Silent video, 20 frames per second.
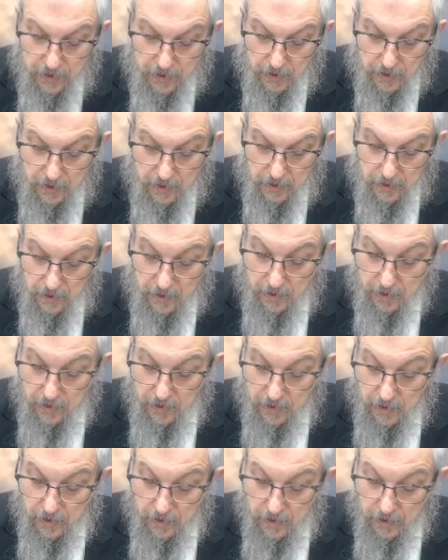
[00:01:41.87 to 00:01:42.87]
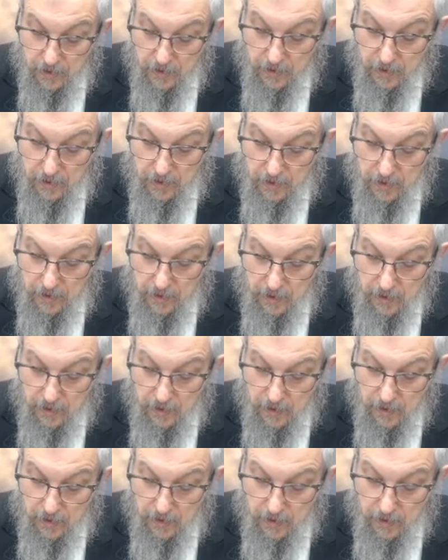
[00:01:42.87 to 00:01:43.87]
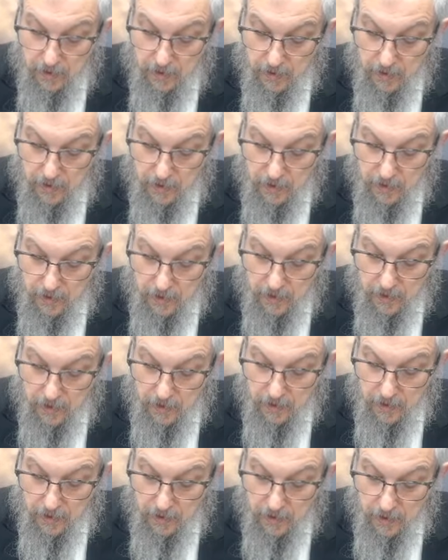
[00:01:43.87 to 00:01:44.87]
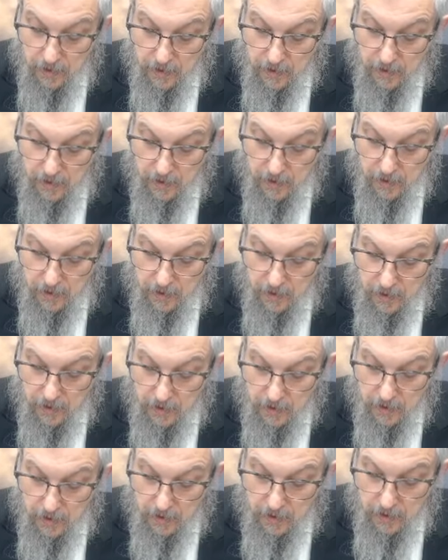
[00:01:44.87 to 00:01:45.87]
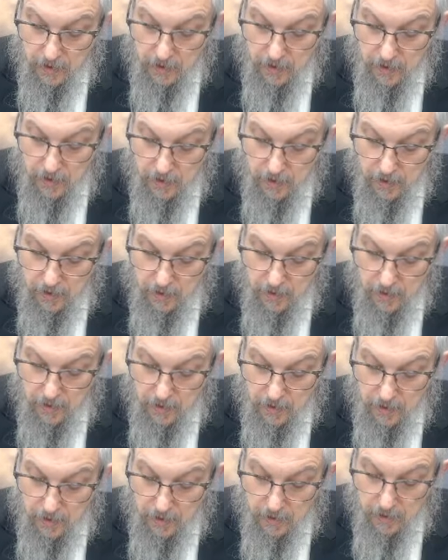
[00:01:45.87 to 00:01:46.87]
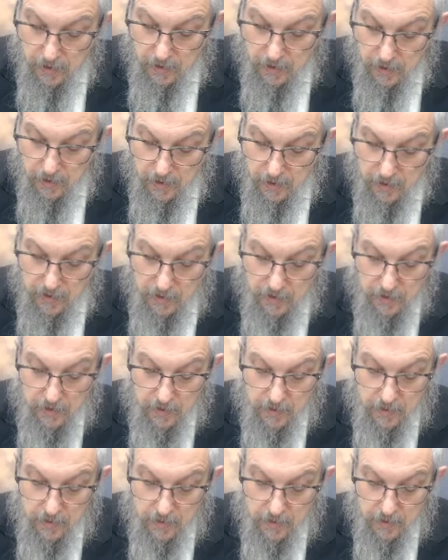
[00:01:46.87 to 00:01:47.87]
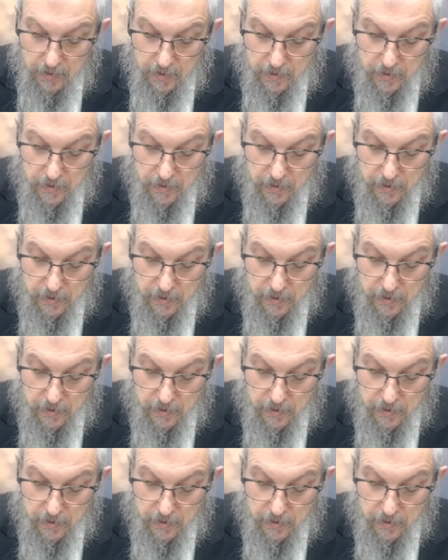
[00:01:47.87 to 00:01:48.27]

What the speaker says: No one is speaking in this clip.